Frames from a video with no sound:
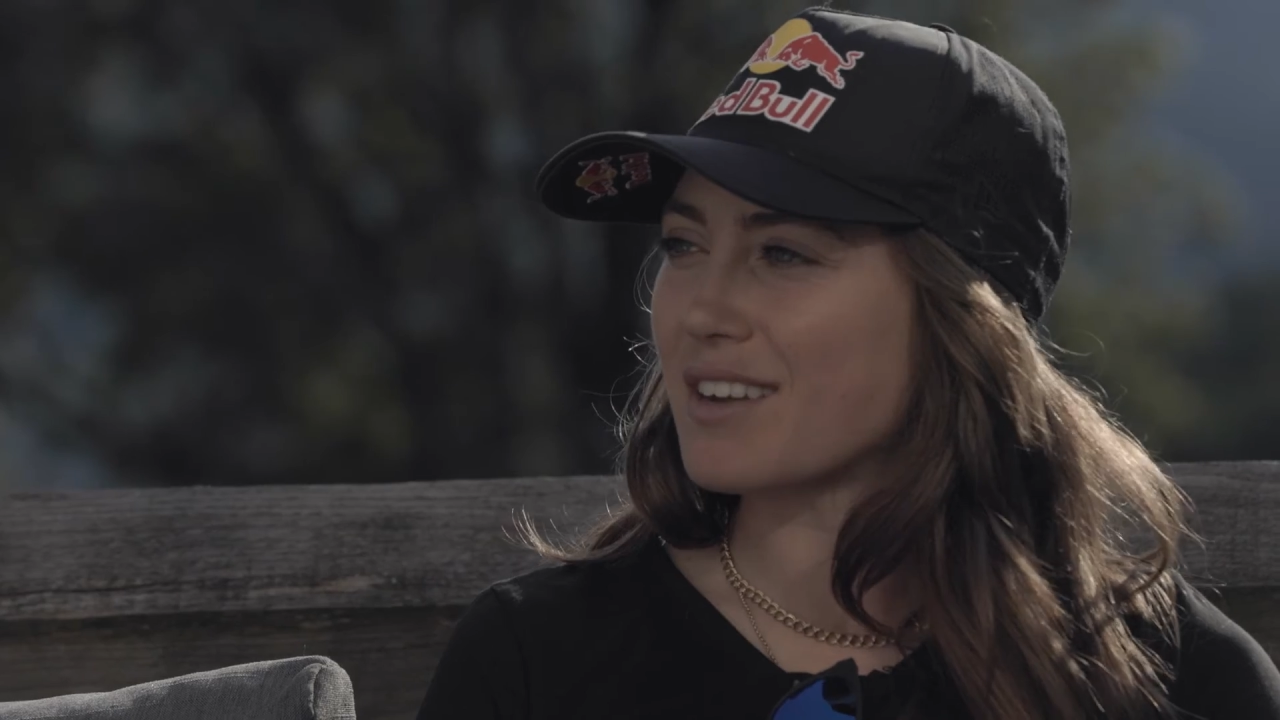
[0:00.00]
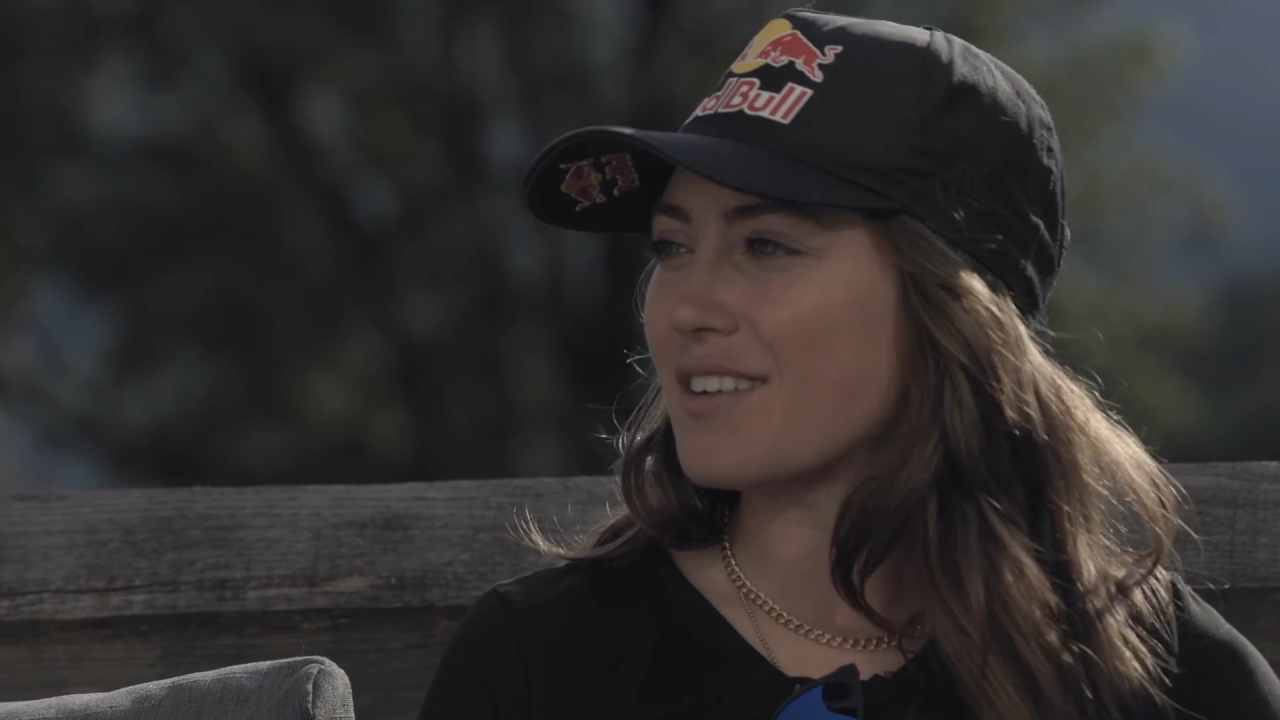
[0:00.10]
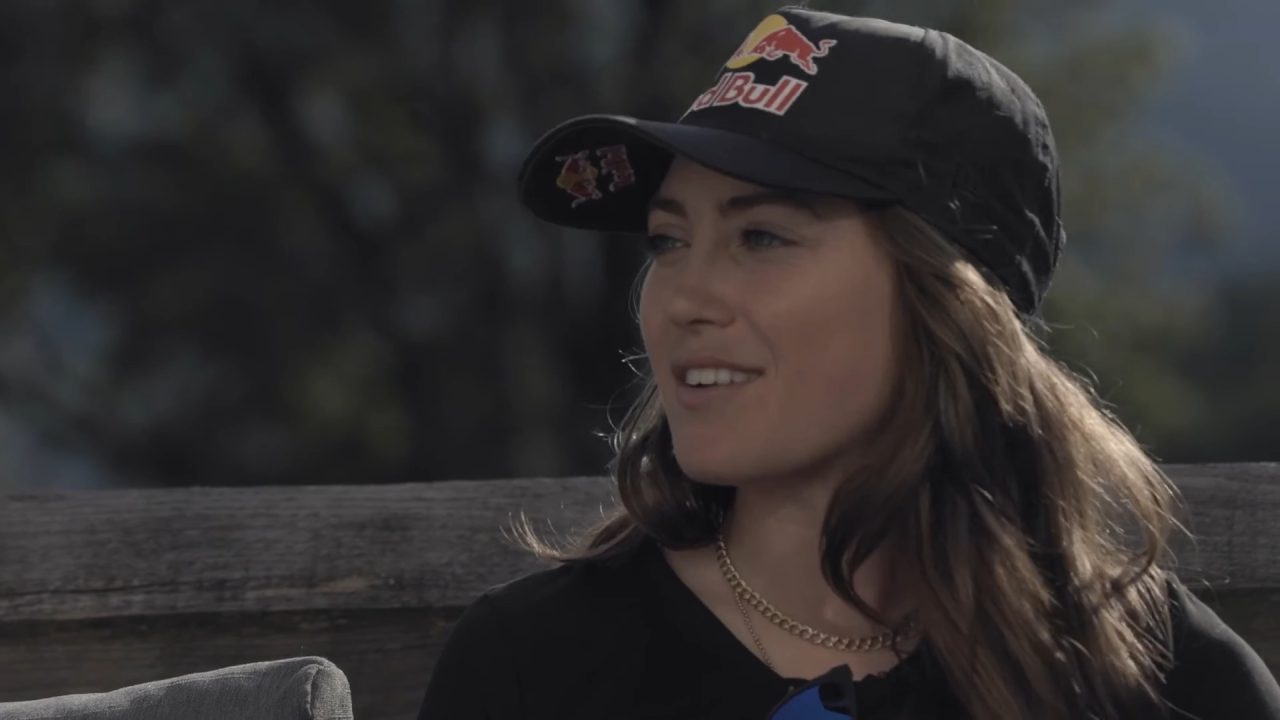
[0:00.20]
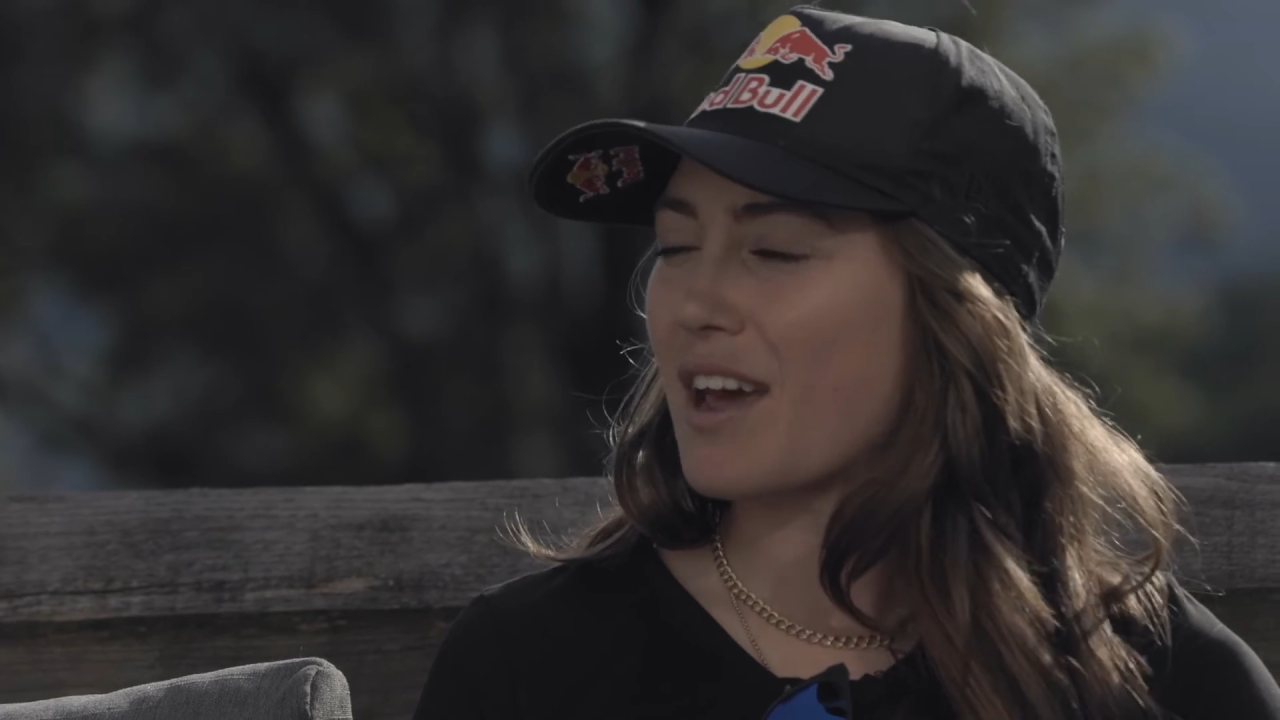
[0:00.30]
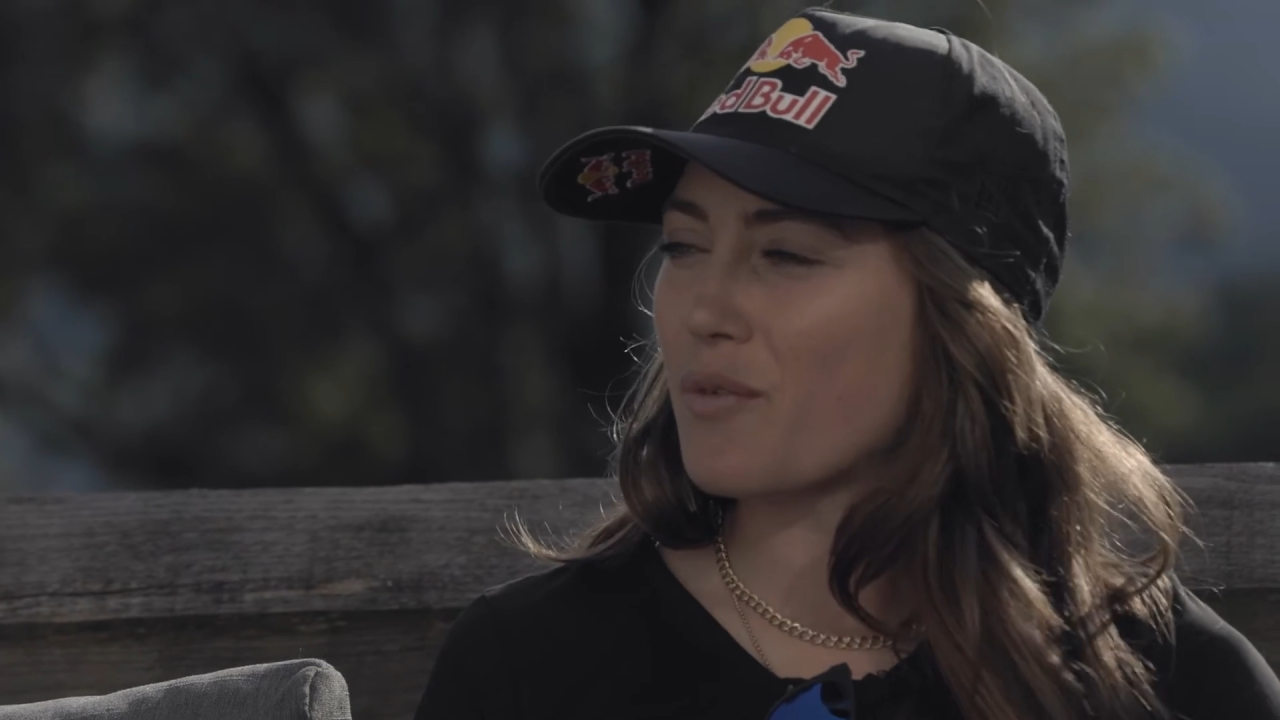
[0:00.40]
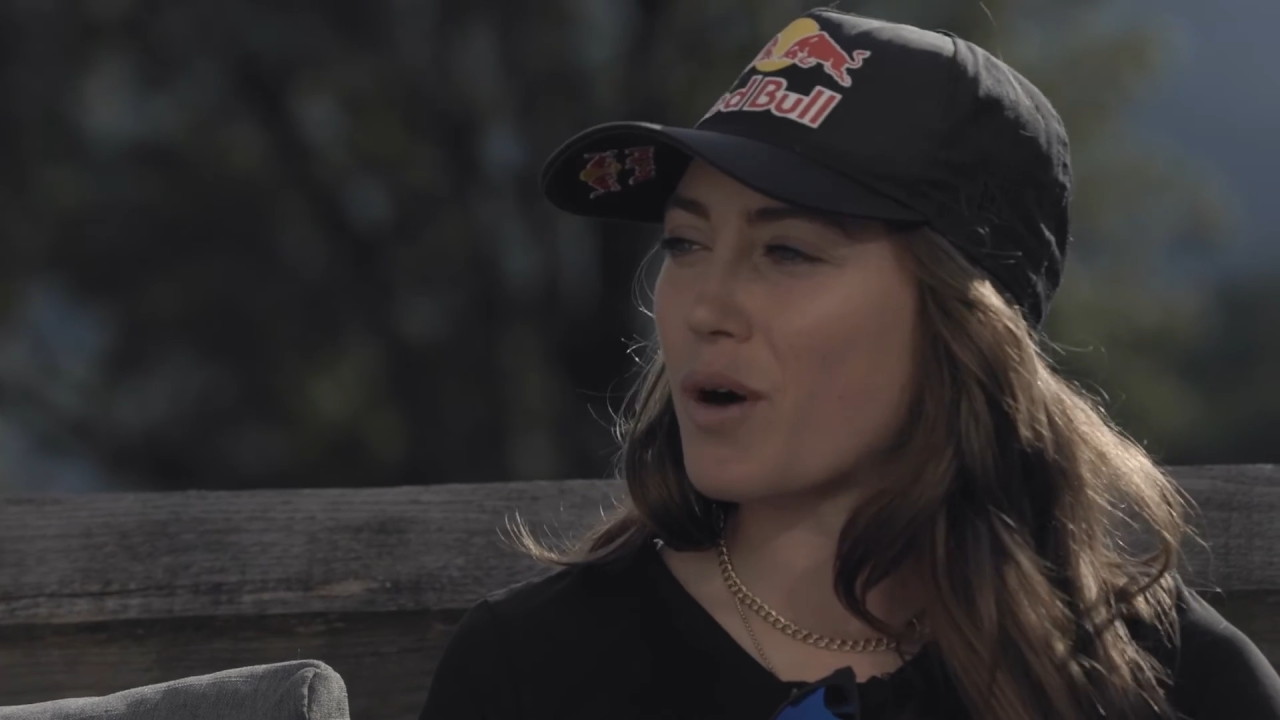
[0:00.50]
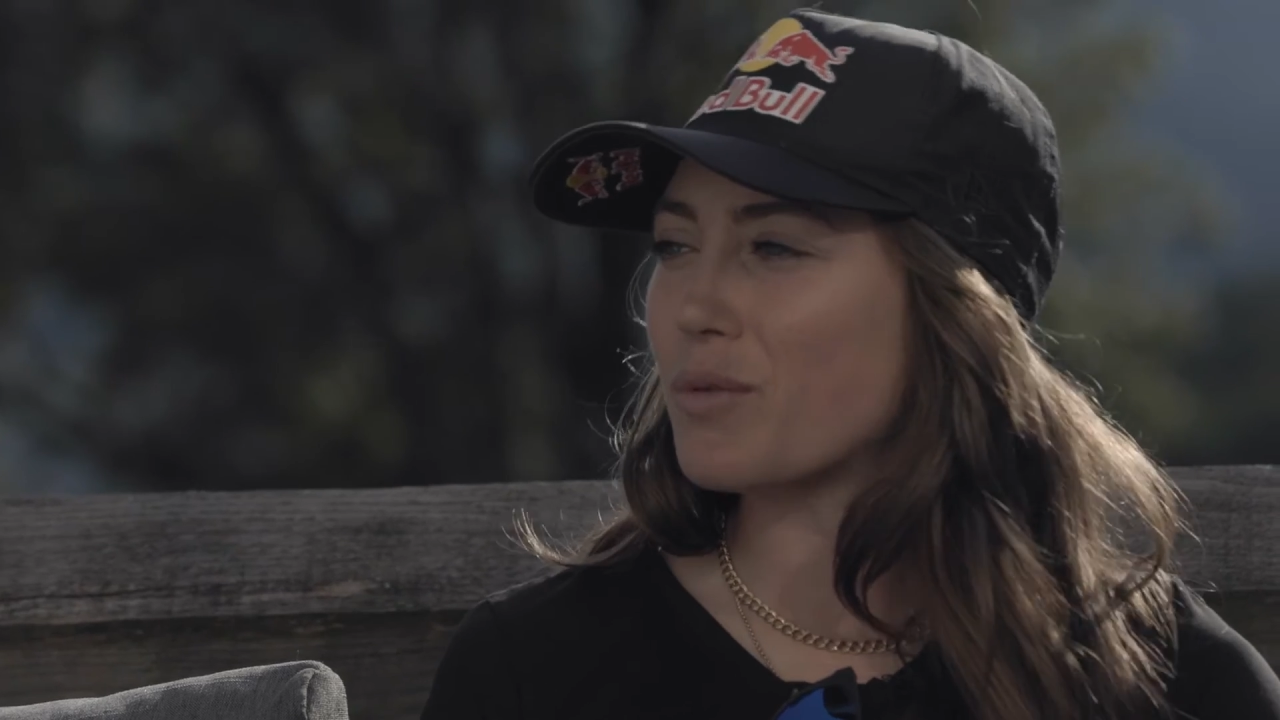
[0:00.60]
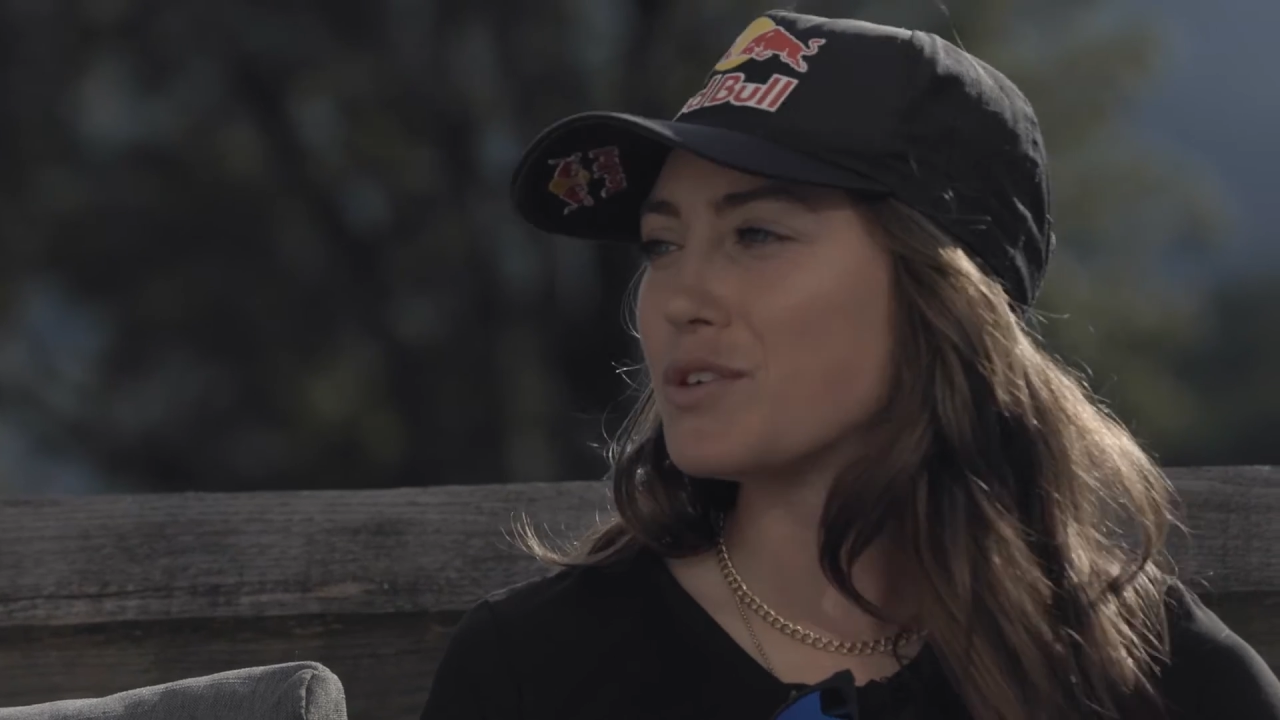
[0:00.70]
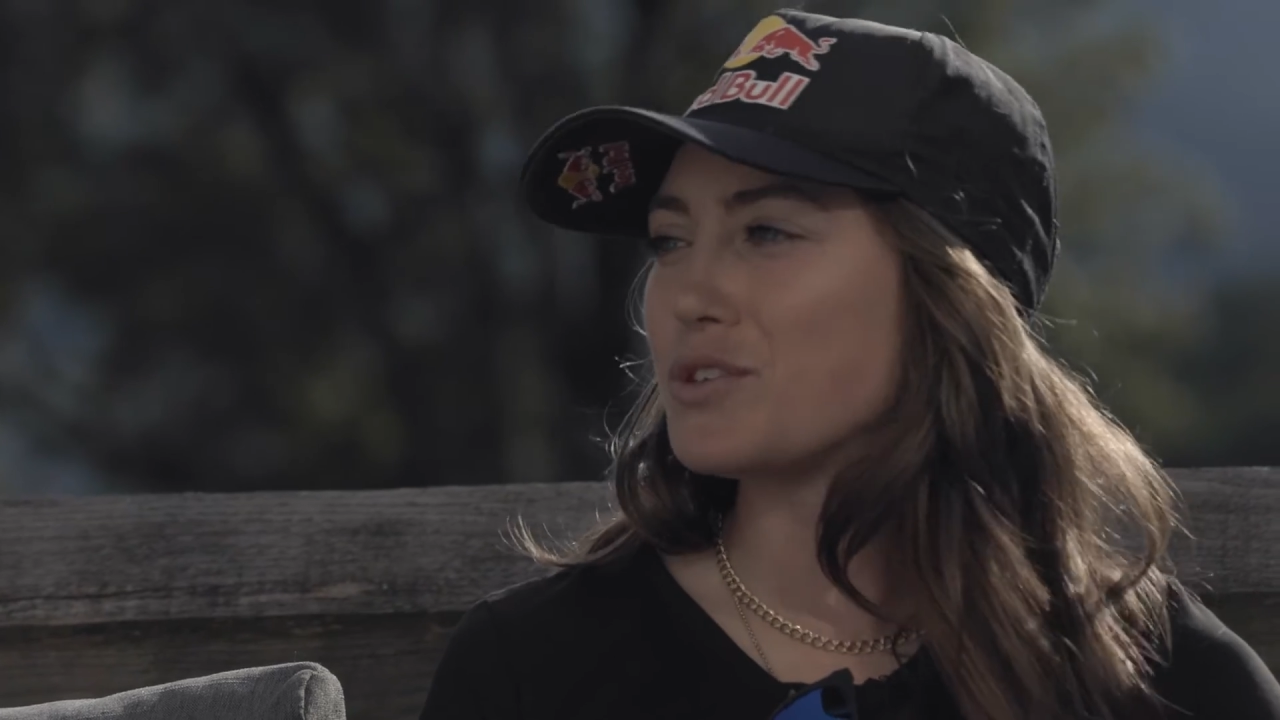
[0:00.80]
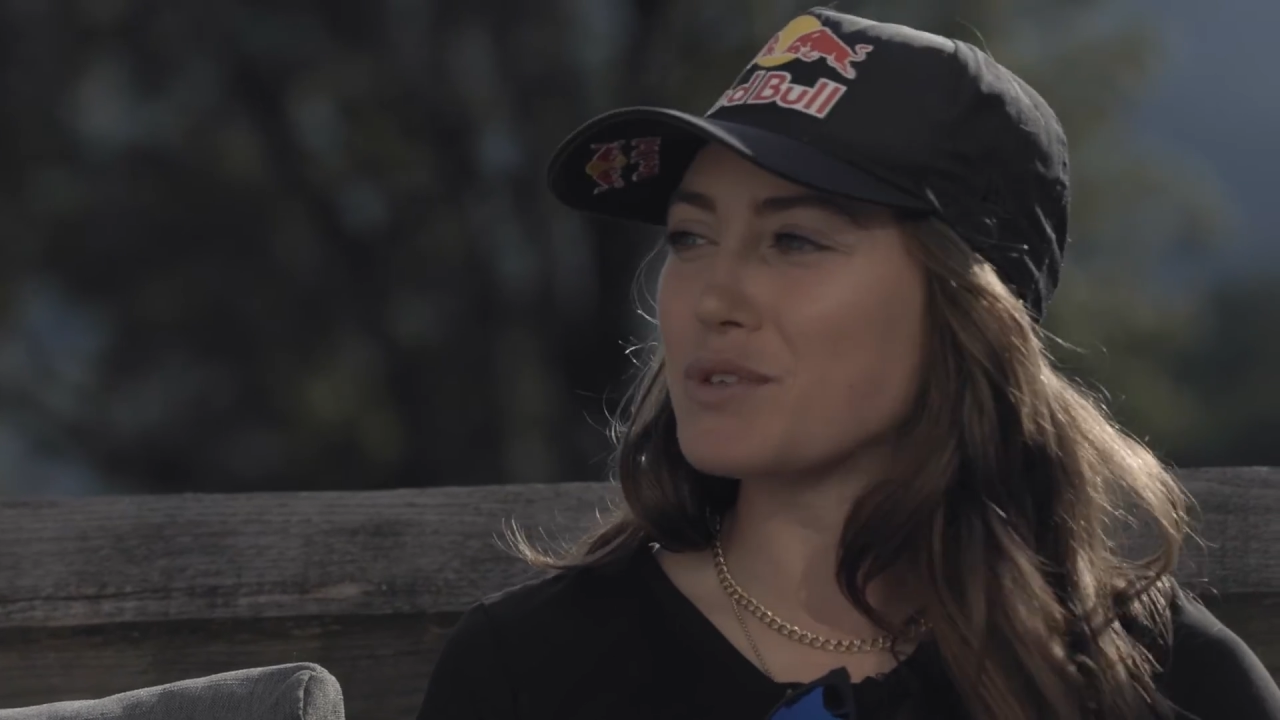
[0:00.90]
And what
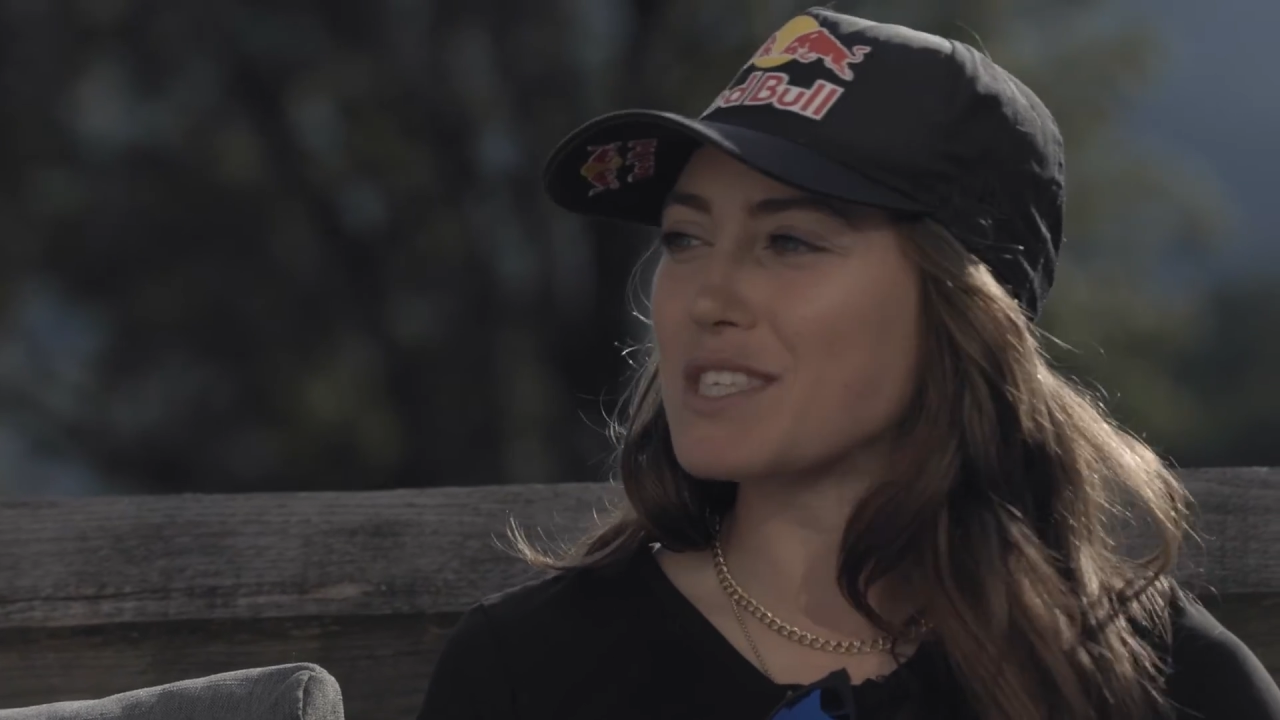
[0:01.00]
would you